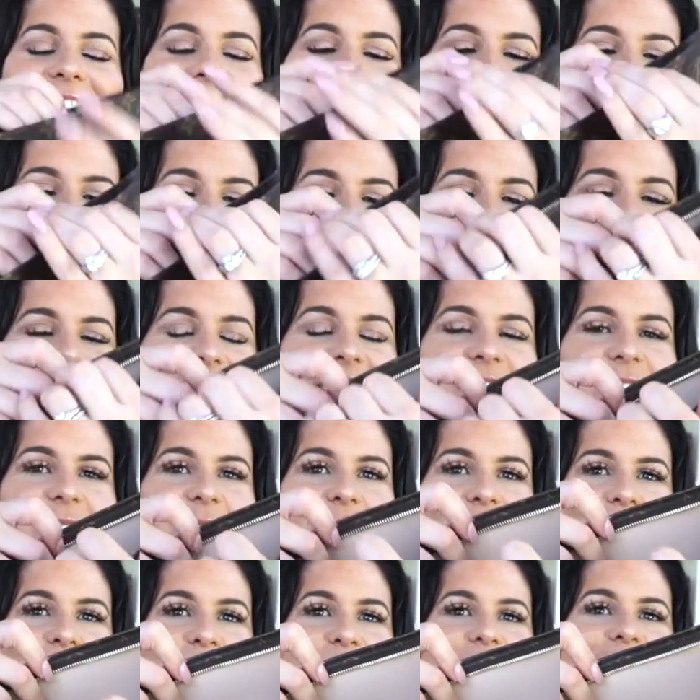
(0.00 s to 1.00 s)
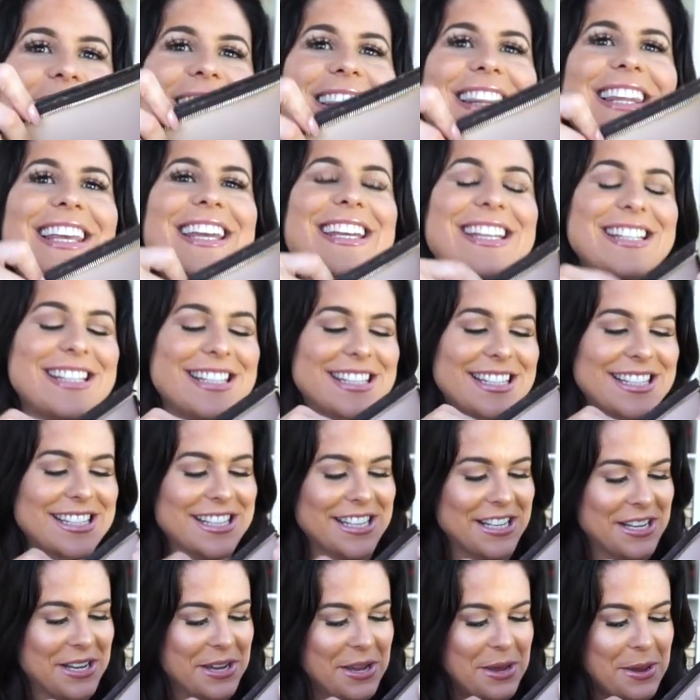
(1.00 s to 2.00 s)
and this
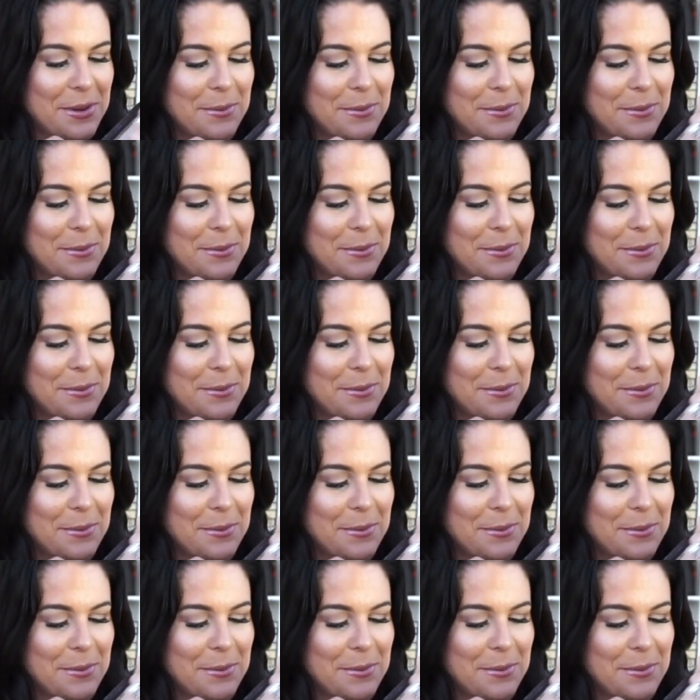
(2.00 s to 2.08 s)
completes